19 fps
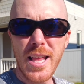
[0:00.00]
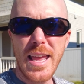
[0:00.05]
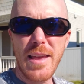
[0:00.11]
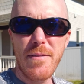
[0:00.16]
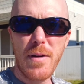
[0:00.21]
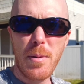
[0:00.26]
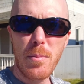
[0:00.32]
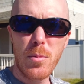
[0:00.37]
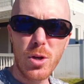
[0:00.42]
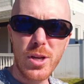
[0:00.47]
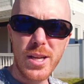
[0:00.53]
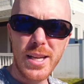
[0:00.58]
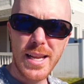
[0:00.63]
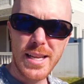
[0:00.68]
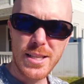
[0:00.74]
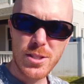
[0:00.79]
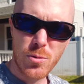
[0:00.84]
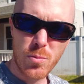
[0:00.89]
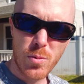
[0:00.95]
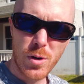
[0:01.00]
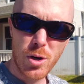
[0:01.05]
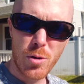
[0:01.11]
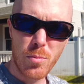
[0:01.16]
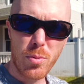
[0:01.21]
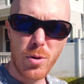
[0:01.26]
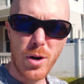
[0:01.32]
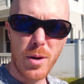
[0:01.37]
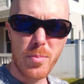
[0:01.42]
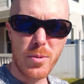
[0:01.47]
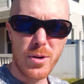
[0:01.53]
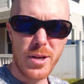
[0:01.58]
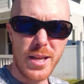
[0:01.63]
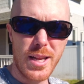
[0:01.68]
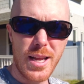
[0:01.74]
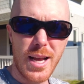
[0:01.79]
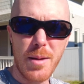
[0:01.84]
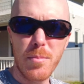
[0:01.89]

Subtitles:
If I'm looking as a rental property,